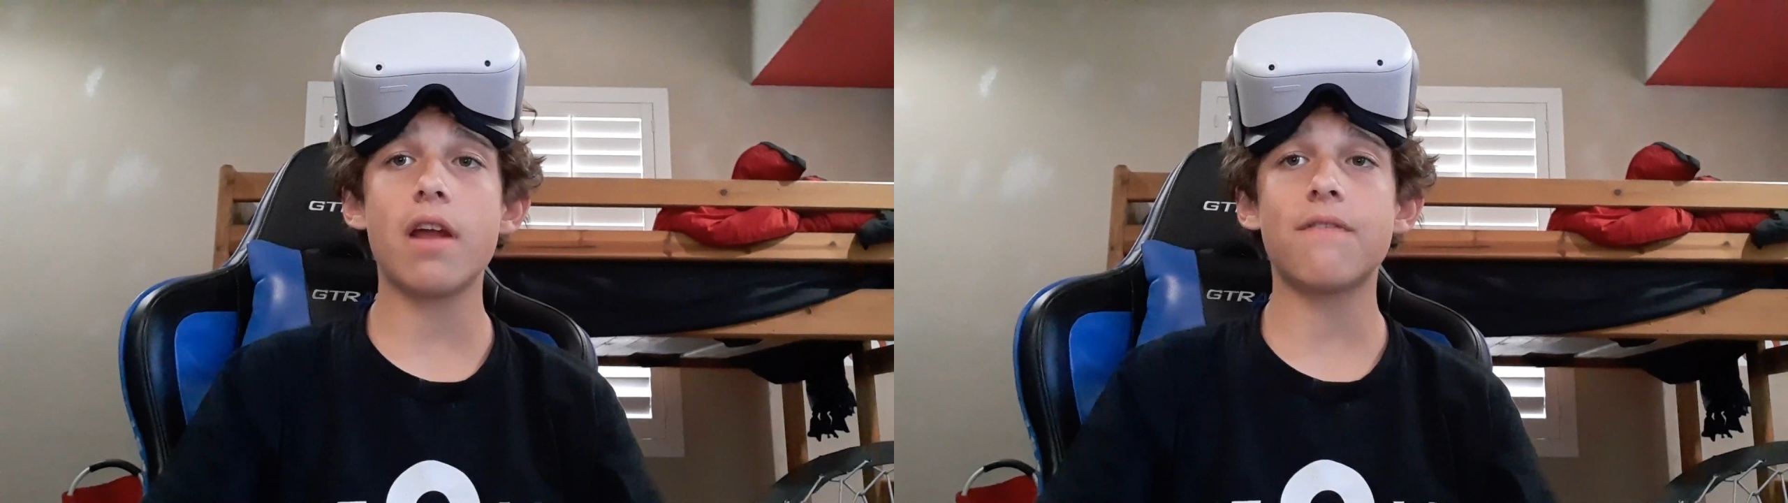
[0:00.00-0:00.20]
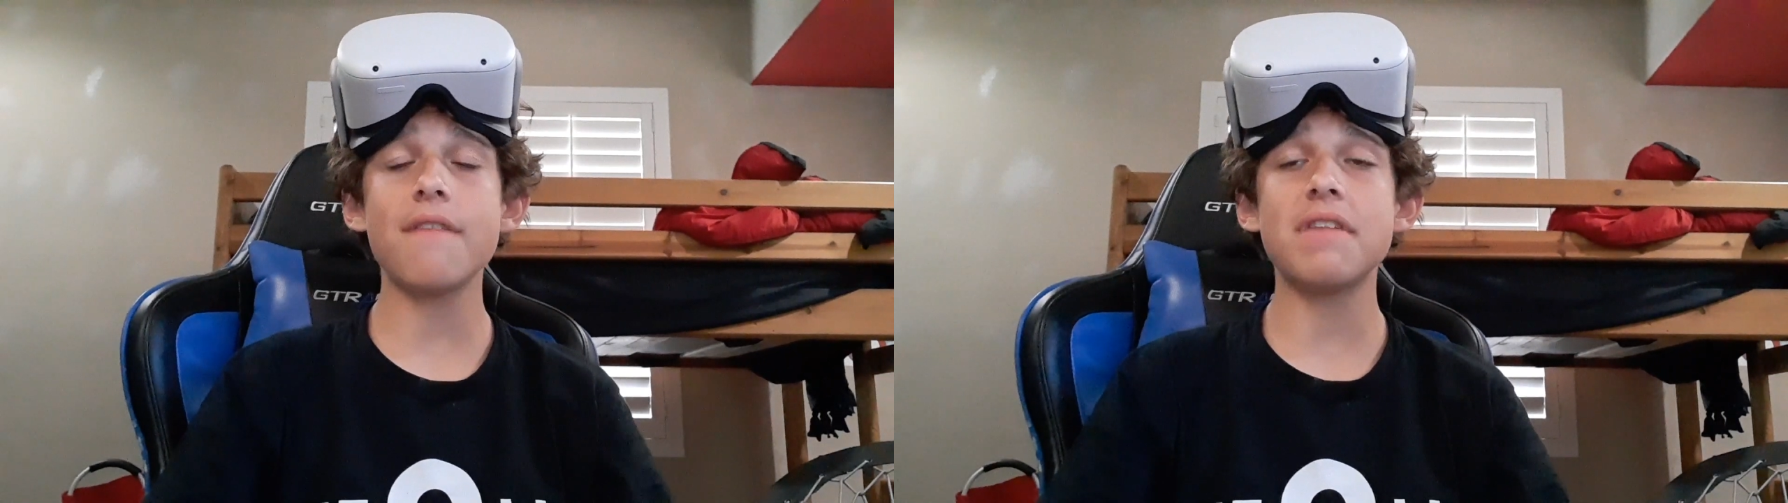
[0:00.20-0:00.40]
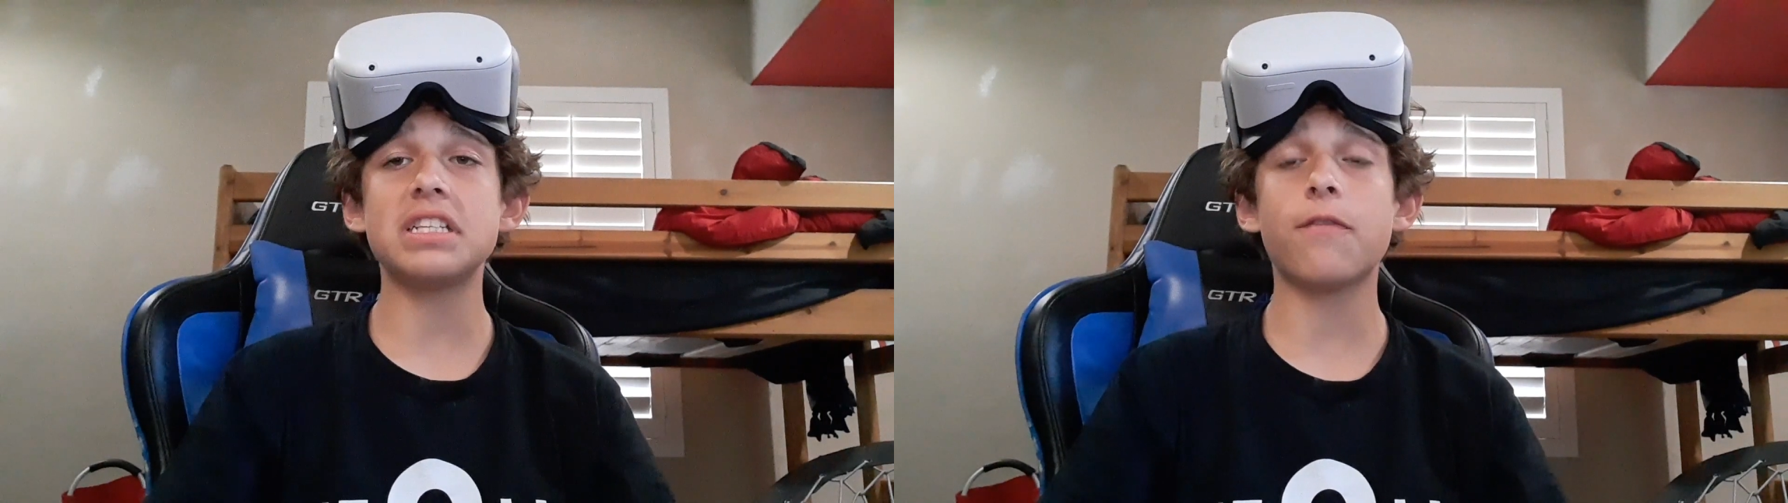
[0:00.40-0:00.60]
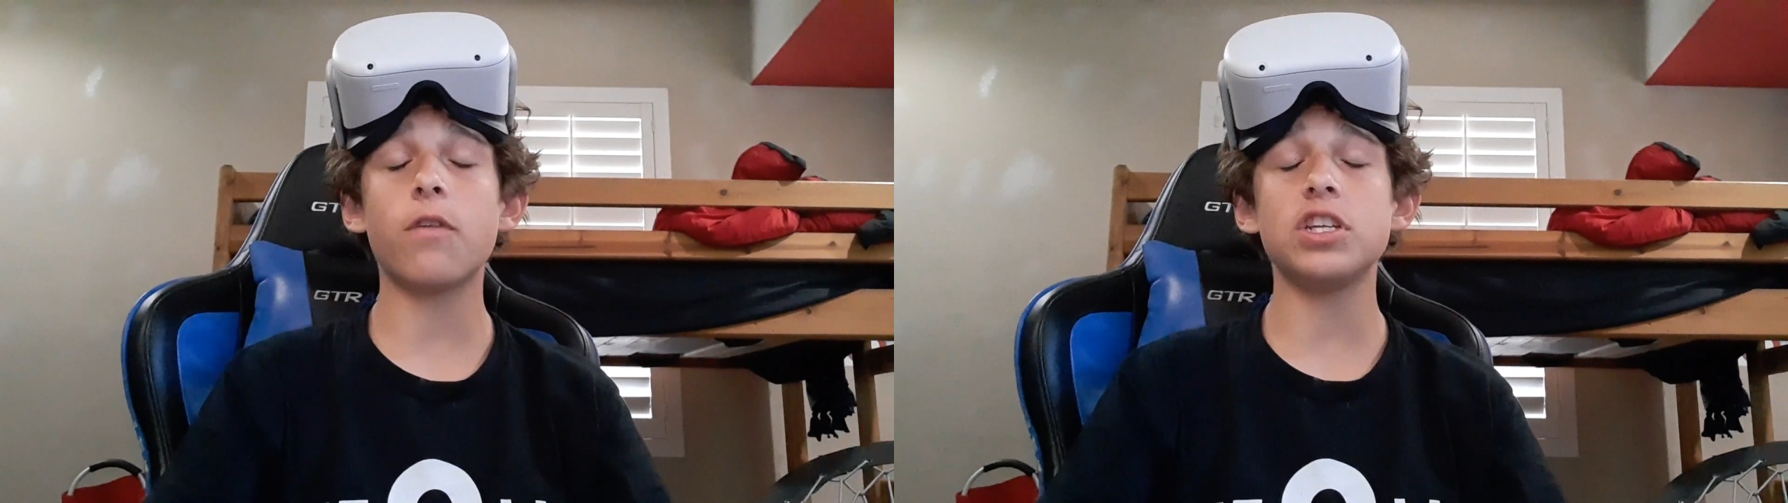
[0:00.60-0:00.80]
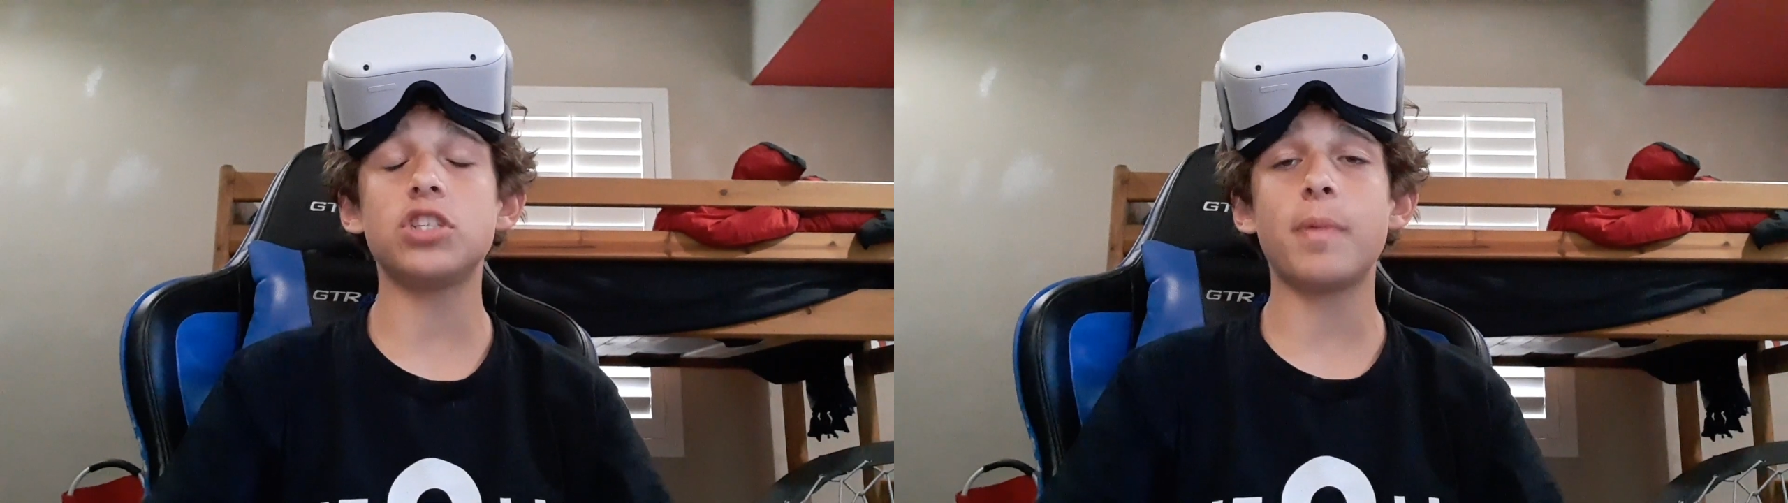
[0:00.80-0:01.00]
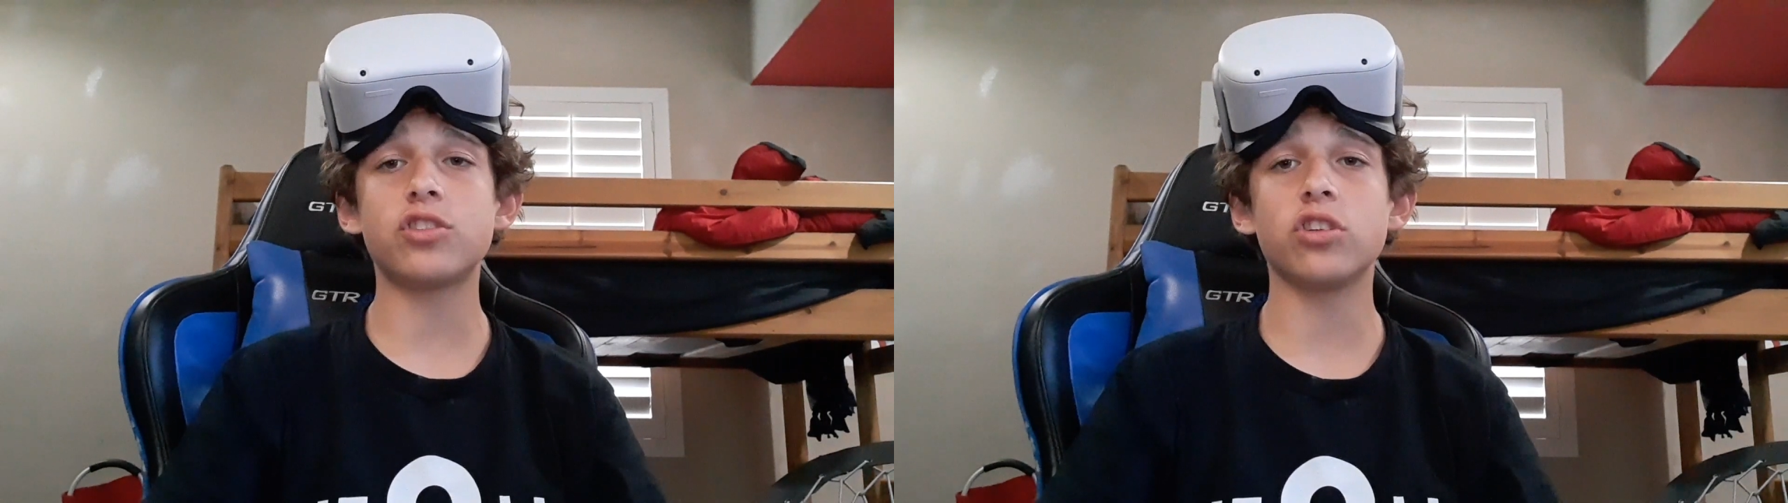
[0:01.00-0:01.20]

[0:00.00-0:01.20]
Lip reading: Five Nights at Freddy's Special